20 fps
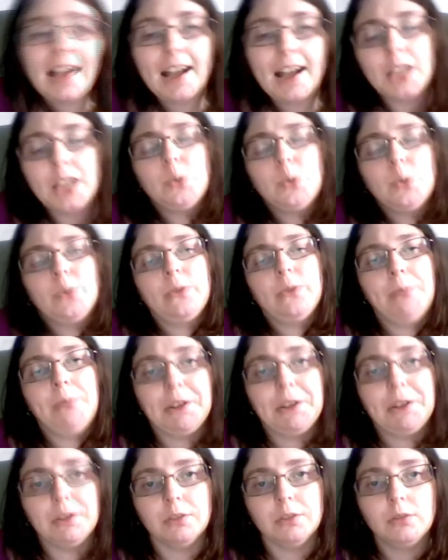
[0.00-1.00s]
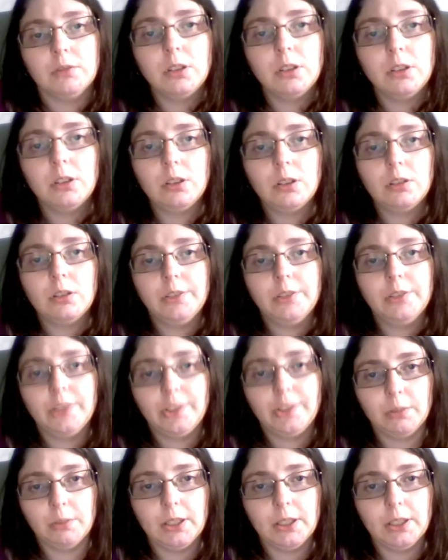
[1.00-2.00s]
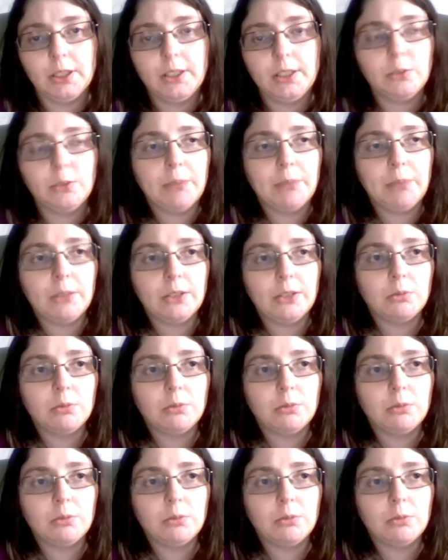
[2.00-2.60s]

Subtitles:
with mental disabilities, with mental